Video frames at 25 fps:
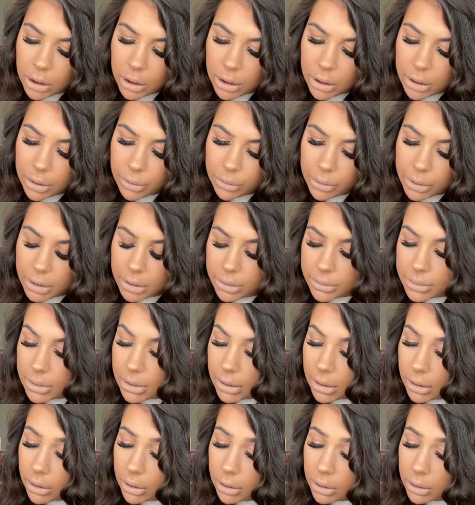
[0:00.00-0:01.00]
Liquid
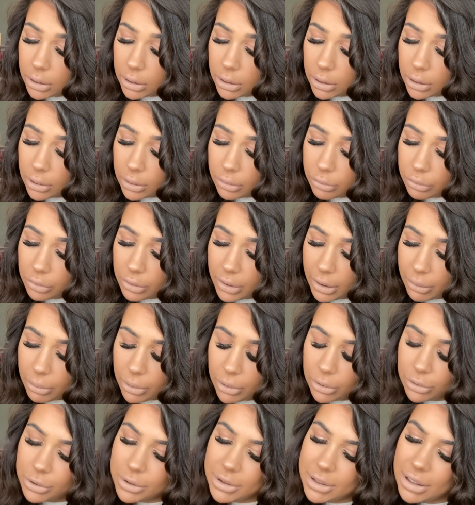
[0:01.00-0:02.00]
lipstick. I thought they were
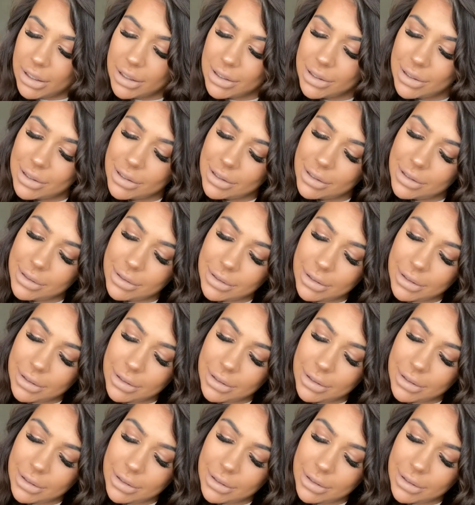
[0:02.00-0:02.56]
glosses.